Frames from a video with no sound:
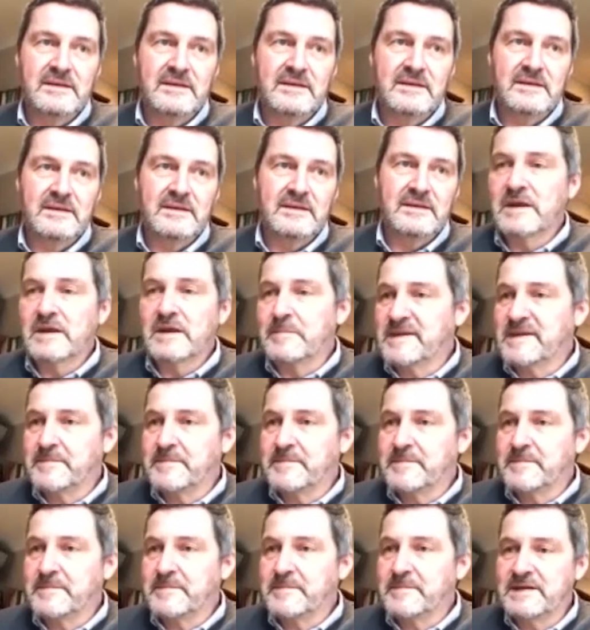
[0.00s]
having a
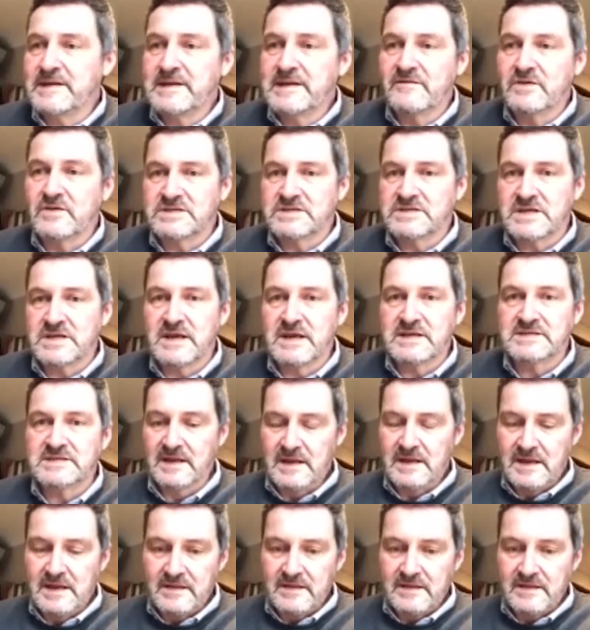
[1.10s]
perspective on change that